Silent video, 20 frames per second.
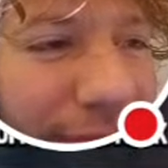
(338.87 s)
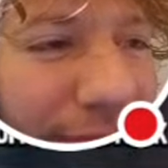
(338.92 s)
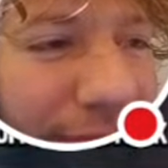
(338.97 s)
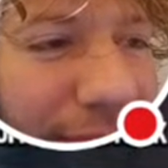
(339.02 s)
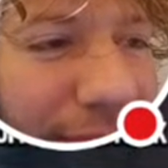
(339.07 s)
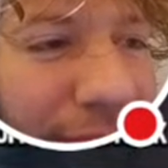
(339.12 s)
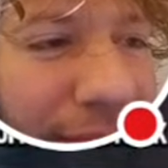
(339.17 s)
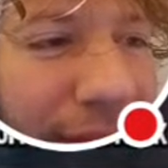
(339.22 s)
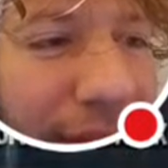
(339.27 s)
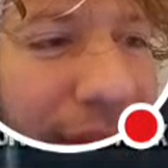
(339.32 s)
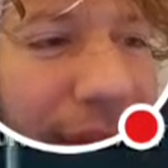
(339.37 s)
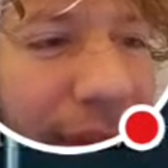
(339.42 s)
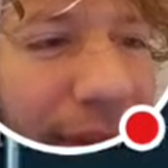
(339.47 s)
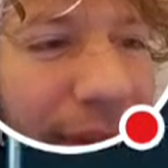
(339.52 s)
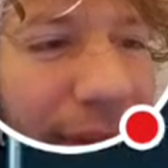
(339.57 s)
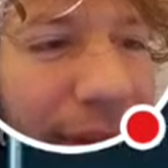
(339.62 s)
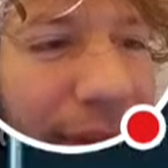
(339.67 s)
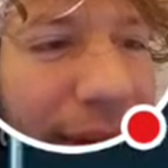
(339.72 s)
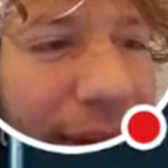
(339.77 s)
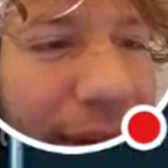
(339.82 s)
thing
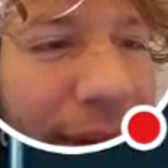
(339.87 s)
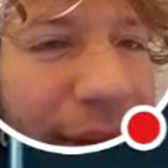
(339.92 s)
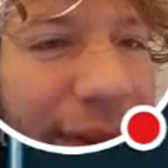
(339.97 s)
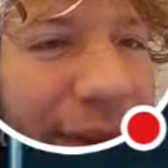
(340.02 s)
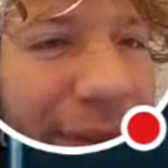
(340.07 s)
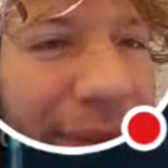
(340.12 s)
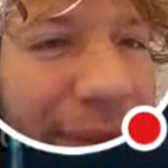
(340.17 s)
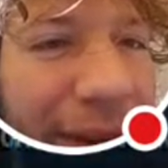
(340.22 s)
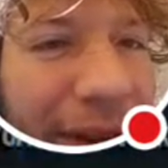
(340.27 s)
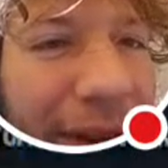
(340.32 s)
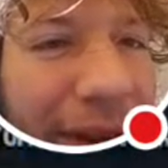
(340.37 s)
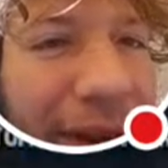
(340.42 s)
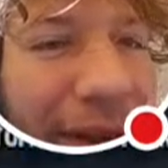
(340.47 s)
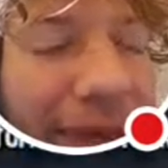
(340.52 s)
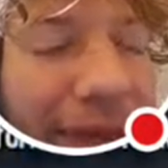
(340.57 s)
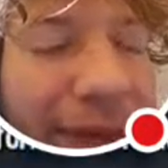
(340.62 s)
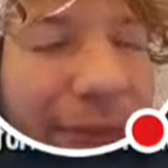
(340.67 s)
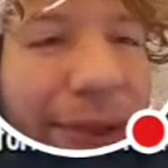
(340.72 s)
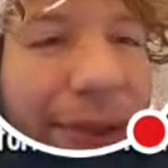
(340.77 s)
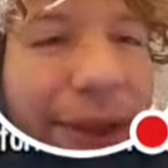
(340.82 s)
where it's big enough
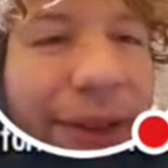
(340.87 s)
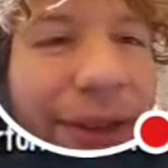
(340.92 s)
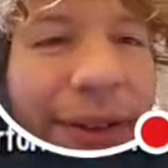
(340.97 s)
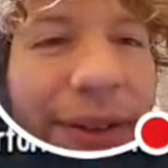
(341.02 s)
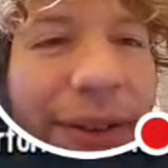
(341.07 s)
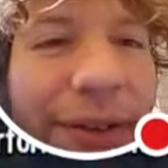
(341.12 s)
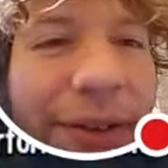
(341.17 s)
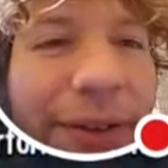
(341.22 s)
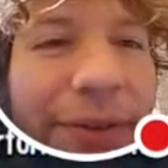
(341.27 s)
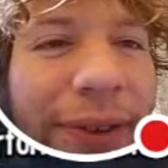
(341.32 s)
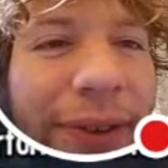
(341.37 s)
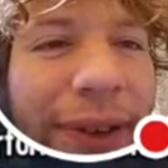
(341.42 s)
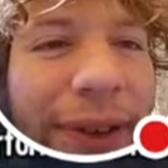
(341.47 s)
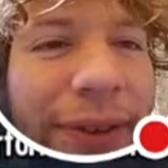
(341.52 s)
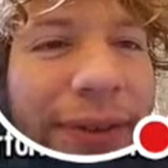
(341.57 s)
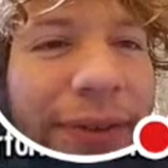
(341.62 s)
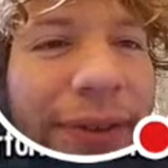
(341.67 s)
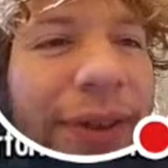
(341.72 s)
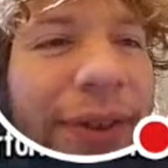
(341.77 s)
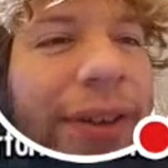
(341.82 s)
for me to do a face
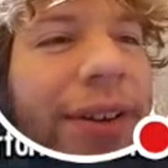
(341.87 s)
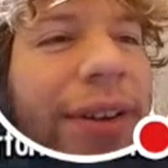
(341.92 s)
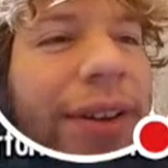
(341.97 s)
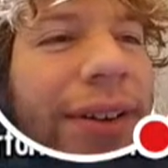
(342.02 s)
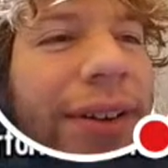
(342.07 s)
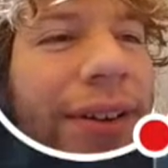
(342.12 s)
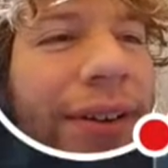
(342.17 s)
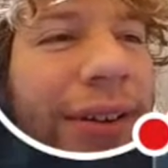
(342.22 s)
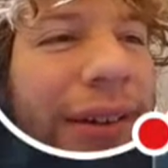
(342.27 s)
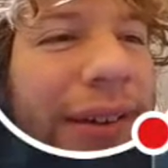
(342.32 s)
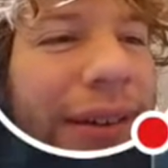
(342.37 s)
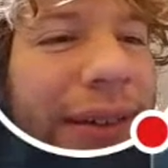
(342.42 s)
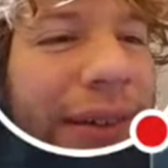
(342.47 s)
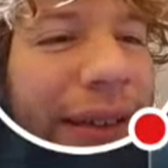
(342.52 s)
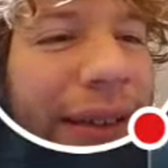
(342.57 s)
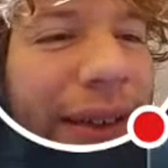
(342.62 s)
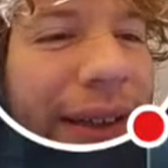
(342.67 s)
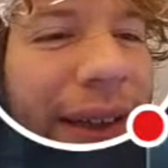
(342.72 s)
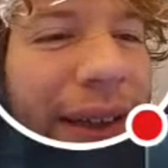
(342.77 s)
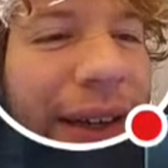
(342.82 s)
video.
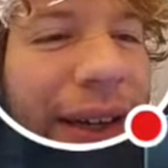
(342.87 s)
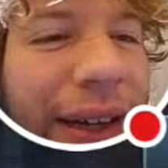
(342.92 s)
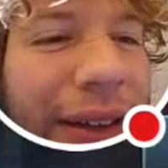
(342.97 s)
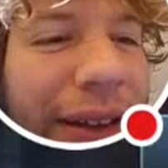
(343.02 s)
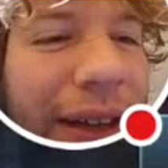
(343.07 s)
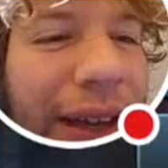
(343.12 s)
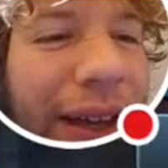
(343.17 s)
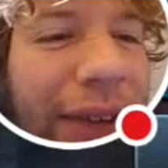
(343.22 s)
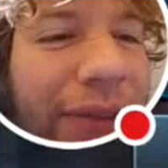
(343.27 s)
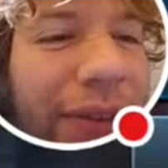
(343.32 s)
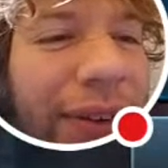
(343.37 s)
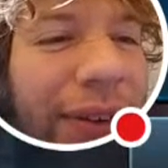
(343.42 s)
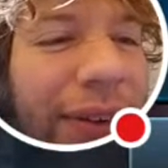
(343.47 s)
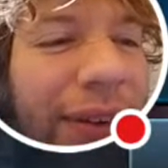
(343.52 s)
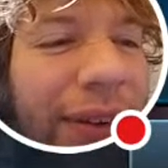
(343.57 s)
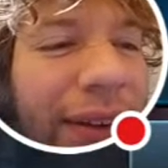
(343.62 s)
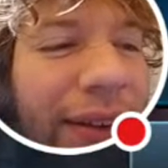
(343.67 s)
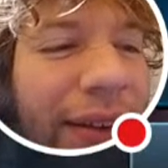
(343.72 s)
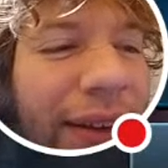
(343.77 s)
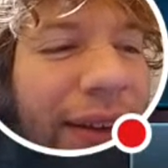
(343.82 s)
Again, I haven't.
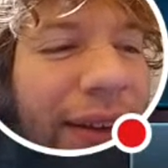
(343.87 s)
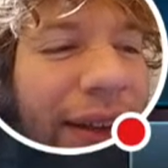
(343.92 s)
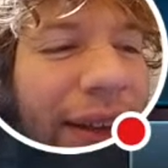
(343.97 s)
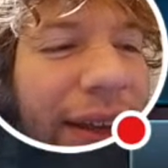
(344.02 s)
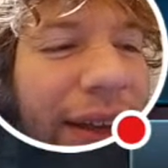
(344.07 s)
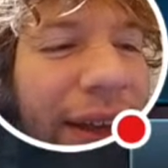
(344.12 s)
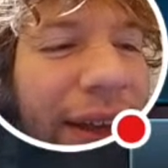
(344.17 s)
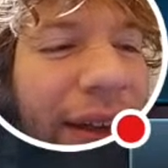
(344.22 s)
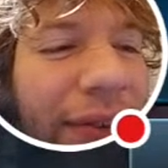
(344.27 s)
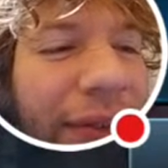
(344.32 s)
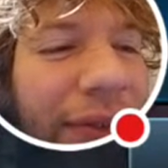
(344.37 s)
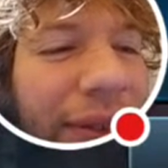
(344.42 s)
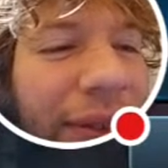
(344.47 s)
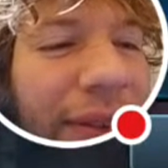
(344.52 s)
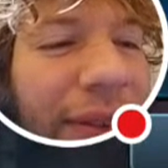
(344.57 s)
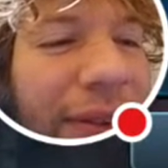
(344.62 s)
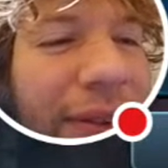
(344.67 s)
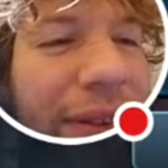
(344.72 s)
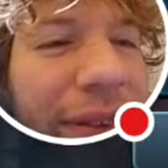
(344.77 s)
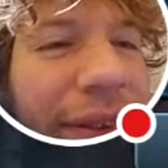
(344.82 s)
It's not like I haven't
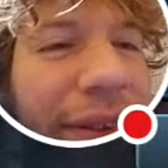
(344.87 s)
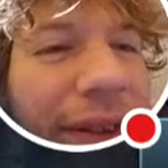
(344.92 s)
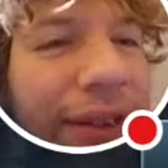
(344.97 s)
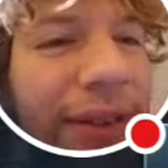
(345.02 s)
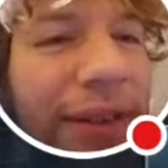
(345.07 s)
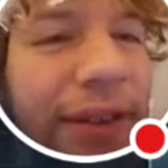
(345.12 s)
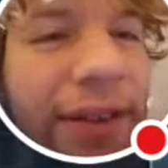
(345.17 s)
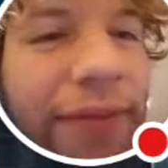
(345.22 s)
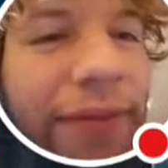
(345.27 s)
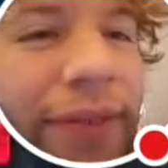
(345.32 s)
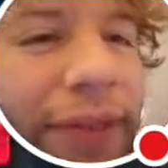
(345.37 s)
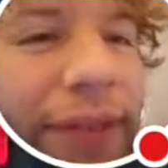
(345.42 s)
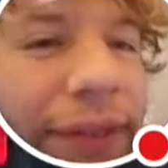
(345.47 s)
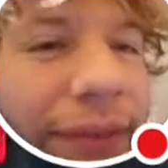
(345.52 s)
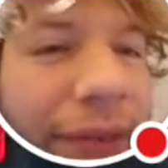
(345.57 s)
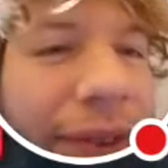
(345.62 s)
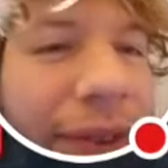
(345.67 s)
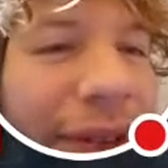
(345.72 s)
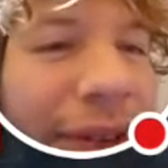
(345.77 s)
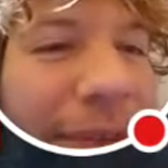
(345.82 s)
done a face
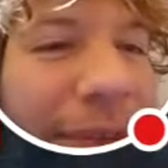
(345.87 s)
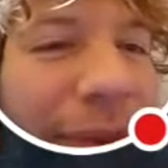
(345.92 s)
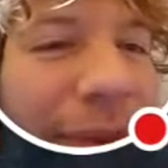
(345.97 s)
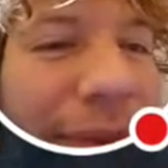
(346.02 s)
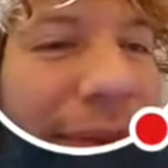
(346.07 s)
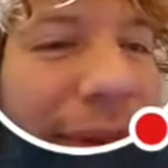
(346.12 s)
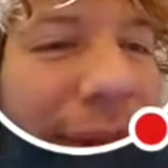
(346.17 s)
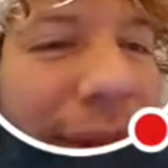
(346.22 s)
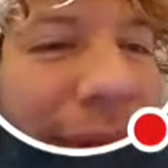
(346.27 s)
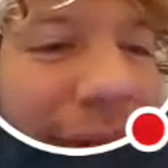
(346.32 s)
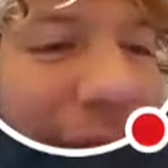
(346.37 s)
video before,